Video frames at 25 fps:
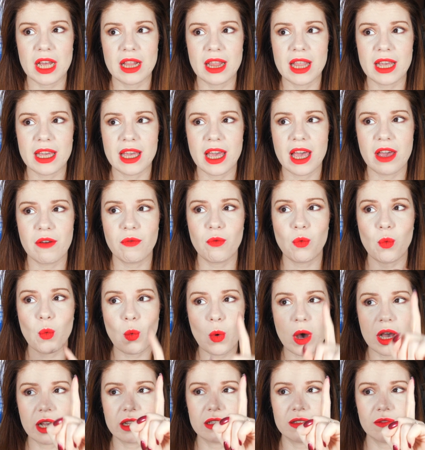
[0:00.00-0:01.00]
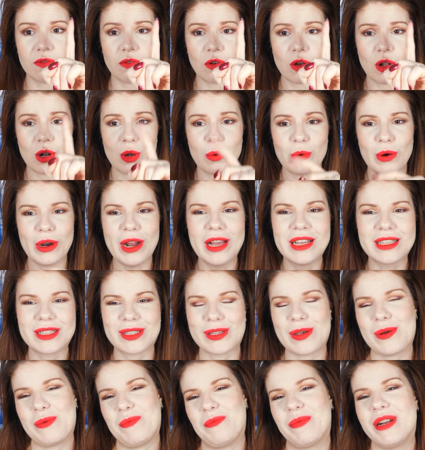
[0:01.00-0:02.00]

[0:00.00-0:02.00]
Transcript: Like I have 1 follower. So